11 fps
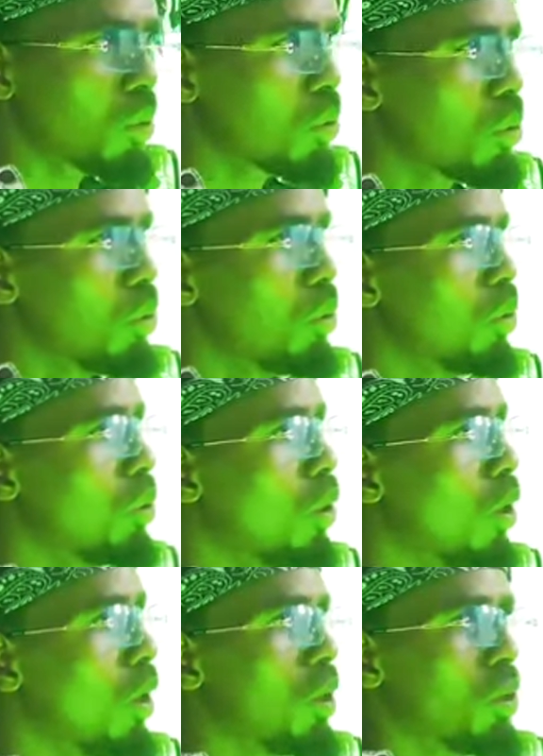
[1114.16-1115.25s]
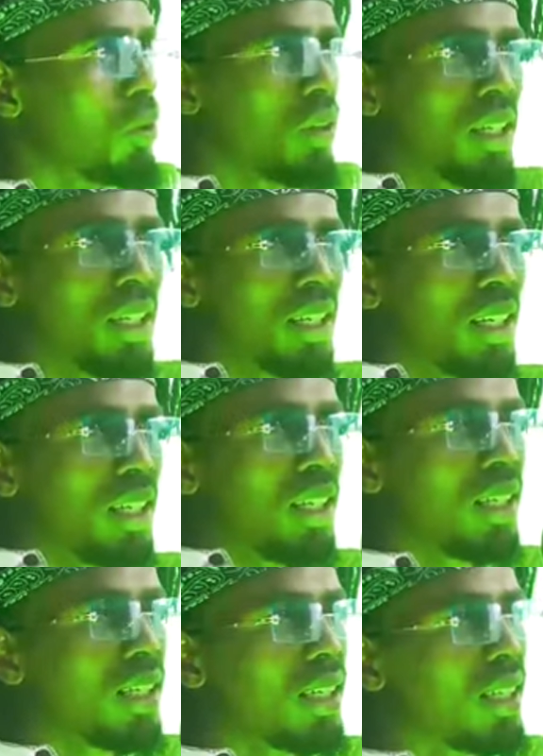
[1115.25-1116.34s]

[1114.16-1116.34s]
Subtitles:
So you get a gig,